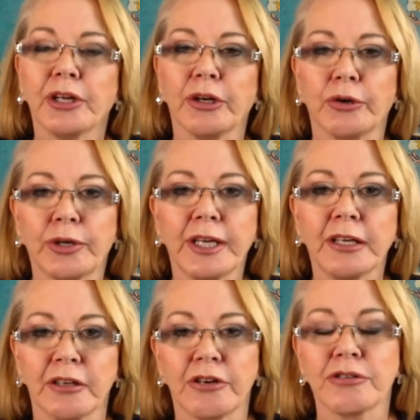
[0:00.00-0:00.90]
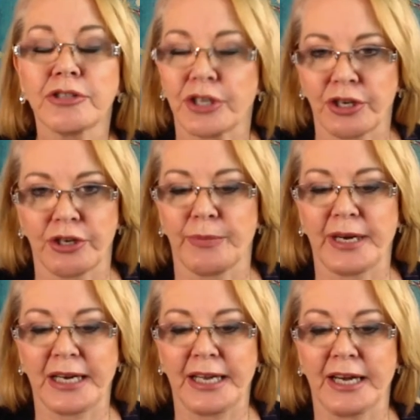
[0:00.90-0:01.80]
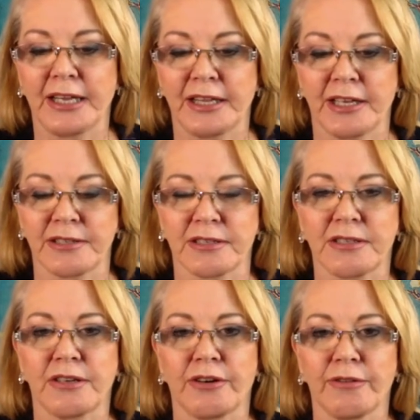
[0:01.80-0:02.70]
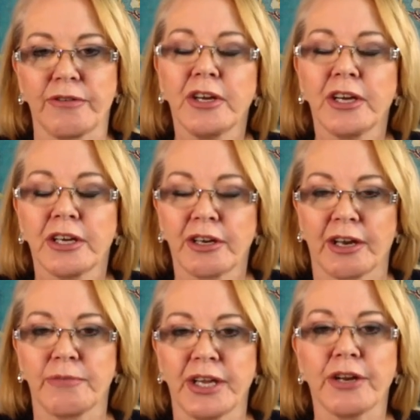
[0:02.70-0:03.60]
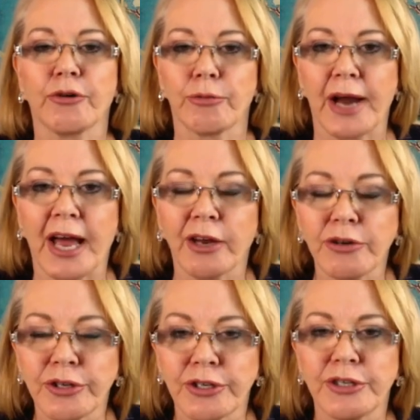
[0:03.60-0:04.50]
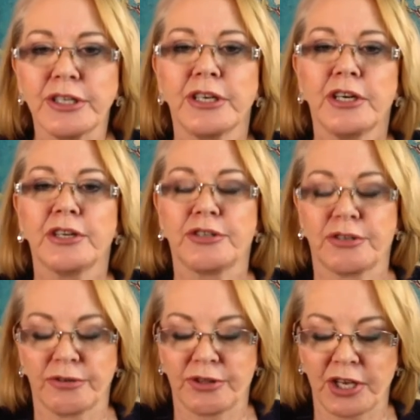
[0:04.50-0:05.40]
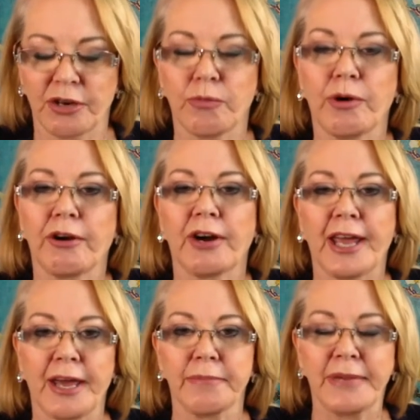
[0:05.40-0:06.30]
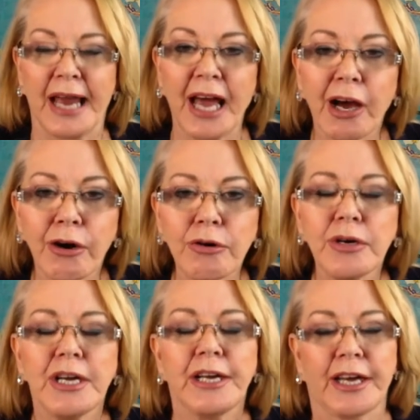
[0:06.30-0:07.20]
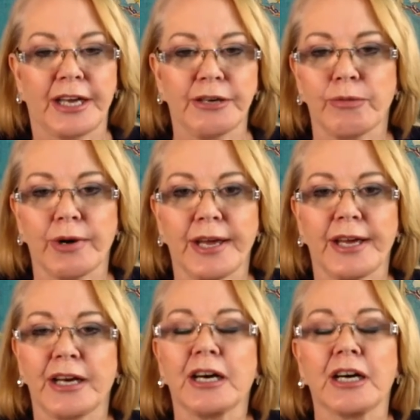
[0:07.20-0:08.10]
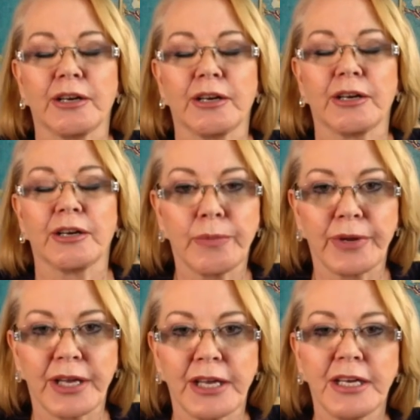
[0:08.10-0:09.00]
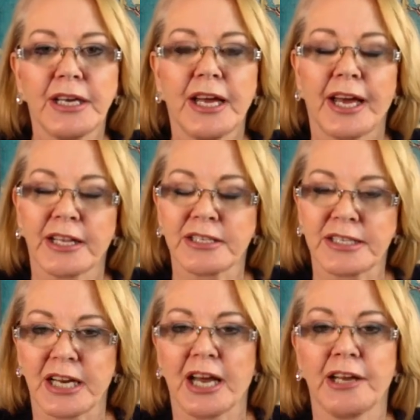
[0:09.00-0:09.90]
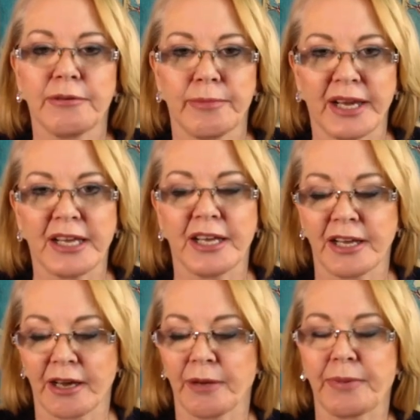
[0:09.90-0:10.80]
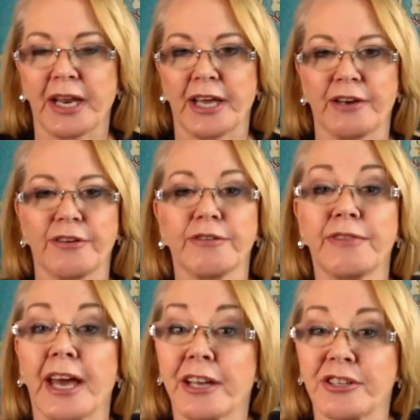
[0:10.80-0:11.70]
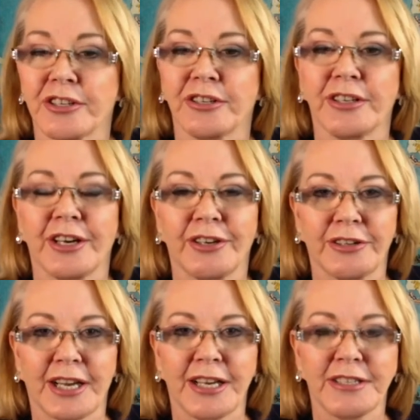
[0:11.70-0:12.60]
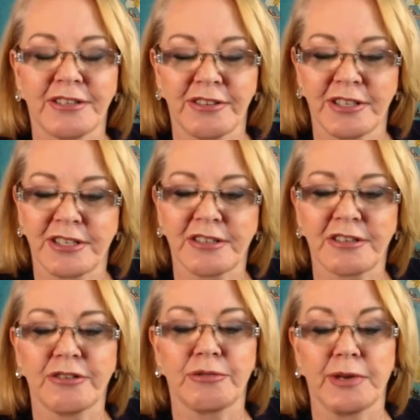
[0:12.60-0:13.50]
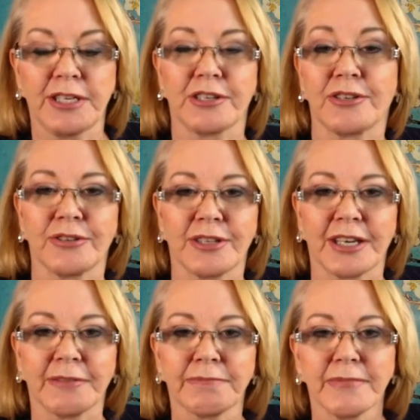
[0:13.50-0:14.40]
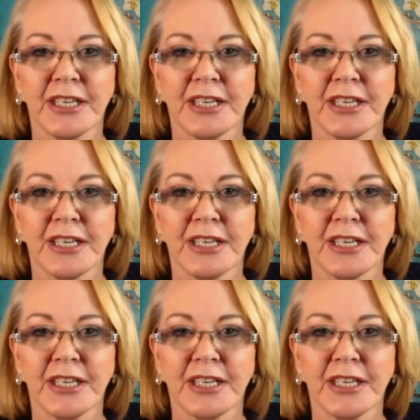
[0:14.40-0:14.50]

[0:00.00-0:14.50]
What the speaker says: looking long term and getting that sort of, and being grounded to think where I am now and where I want to be, and start making a plan of action. Okay, so this is a good week to do that.